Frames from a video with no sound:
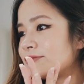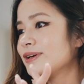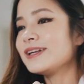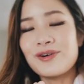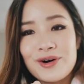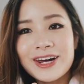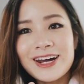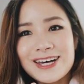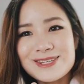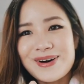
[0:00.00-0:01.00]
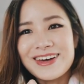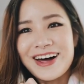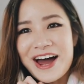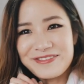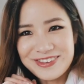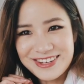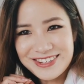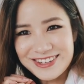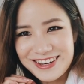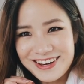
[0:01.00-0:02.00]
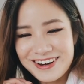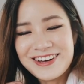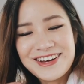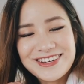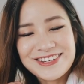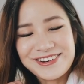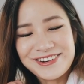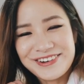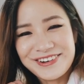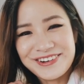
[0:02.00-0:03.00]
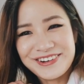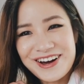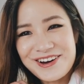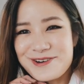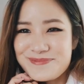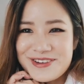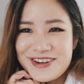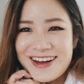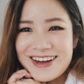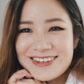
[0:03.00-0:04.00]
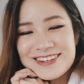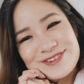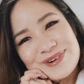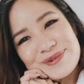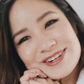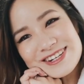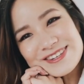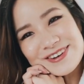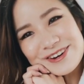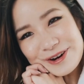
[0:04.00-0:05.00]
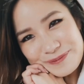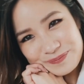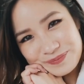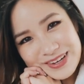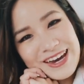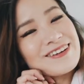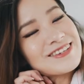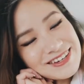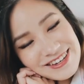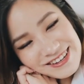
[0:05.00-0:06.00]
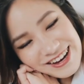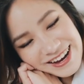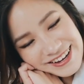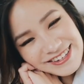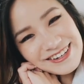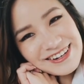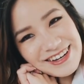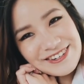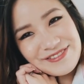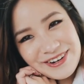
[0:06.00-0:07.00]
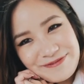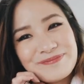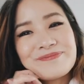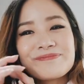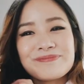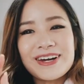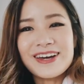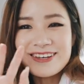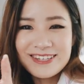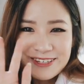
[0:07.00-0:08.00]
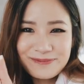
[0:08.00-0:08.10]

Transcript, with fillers: really organize my life this year. So I hope you guys enjoyed watching this video and I'll see you guys in the next one. Bye guys.